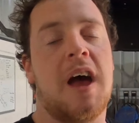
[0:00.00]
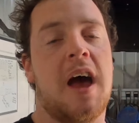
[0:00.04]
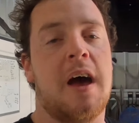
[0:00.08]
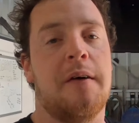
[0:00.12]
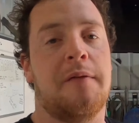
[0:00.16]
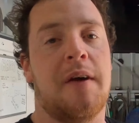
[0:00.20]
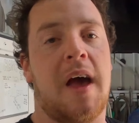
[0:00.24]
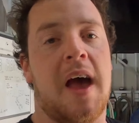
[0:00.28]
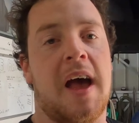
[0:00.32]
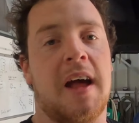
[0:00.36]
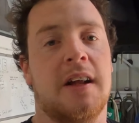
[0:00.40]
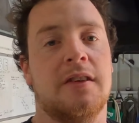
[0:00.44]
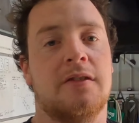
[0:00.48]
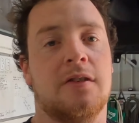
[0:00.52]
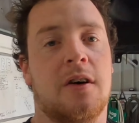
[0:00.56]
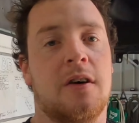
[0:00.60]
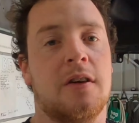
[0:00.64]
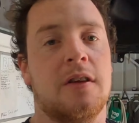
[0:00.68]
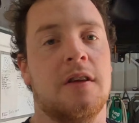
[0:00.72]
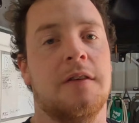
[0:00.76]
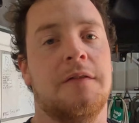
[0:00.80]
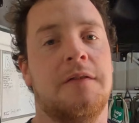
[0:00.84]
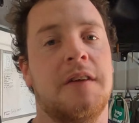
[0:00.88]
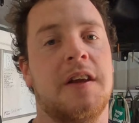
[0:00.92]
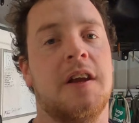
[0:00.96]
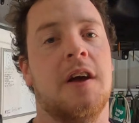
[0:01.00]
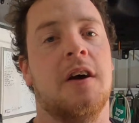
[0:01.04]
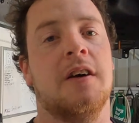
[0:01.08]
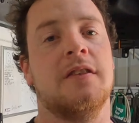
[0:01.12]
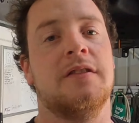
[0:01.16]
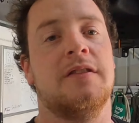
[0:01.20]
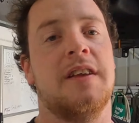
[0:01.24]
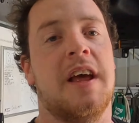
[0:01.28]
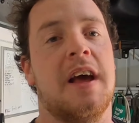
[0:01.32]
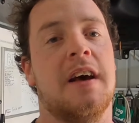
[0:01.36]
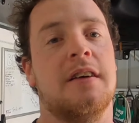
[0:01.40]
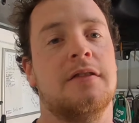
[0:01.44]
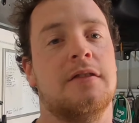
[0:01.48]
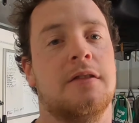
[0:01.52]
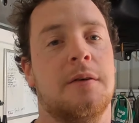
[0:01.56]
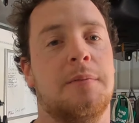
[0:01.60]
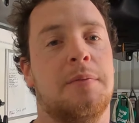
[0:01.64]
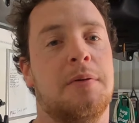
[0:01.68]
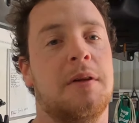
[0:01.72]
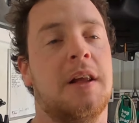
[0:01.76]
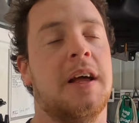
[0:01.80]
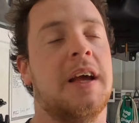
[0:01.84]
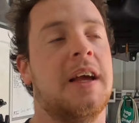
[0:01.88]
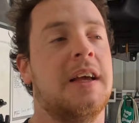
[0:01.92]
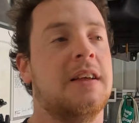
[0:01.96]
have ads on the videos now, so
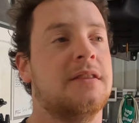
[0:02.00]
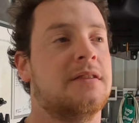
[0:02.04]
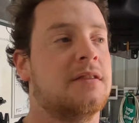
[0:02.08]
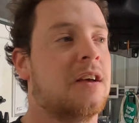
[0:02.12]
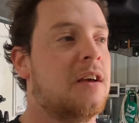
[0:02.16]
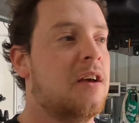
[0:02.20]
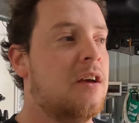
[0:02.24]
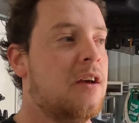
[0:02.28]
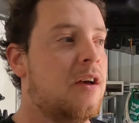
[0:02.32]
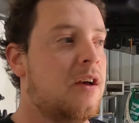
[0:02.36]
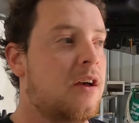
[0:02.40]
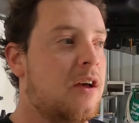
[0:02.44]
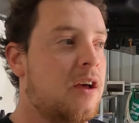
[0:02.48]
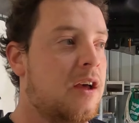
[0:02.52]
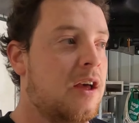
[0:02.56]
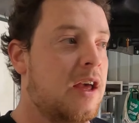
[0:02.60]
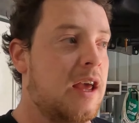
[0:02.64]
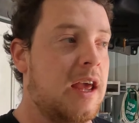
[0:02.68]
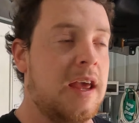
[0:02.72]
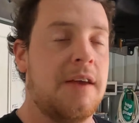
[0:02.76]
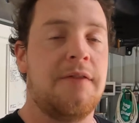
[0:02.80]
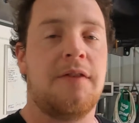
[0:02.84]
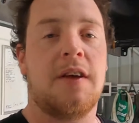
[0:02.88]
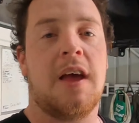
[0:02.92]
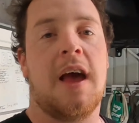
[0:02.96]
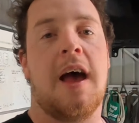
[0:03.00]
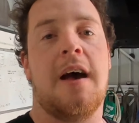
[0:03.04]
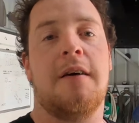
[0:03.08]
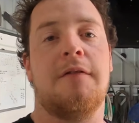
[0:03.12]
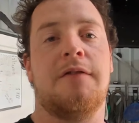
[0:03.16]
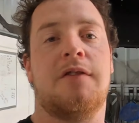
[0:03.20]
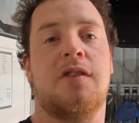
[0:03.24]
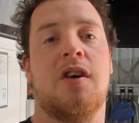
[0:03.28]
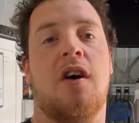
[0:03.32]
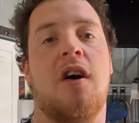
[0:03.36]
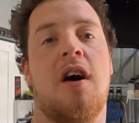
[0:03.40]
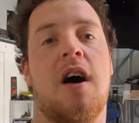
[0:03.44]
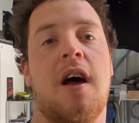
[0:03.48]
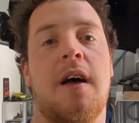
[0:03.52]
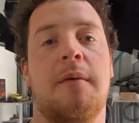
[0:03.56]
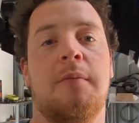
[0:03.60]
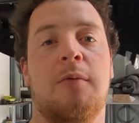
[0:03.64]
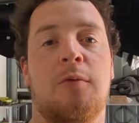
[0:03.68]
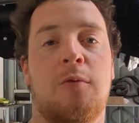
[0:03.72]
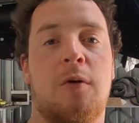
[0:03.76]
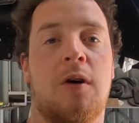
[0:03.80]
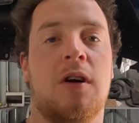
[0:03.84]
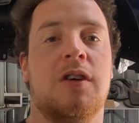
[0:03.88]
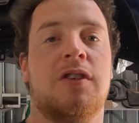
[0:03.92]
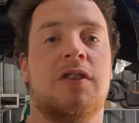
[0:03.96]
please, if you have
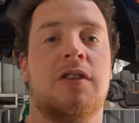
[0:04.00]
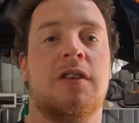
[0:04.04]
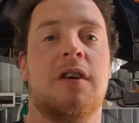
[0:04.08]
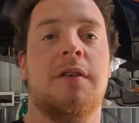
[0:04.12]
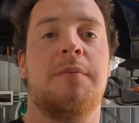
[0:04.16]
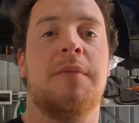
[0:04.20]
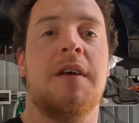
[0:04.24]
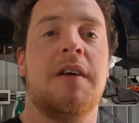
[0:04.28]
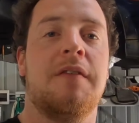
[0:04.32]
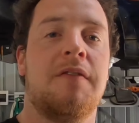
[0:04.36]
time, watch them.